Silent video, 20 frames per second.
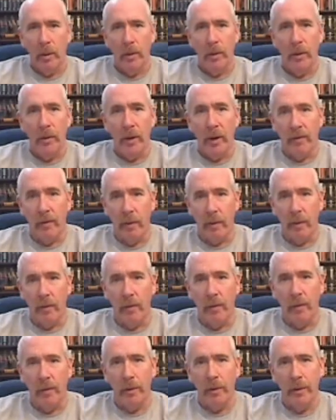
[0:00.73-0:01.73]
Good
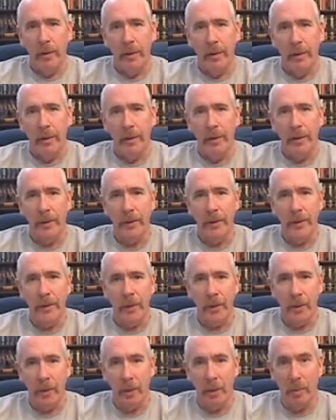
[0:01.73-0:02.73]
afternoon. It is
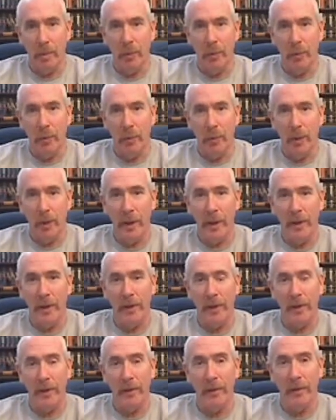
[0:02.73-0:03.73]
December the
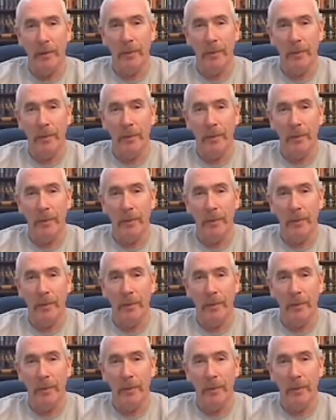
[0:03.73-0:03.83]
29th.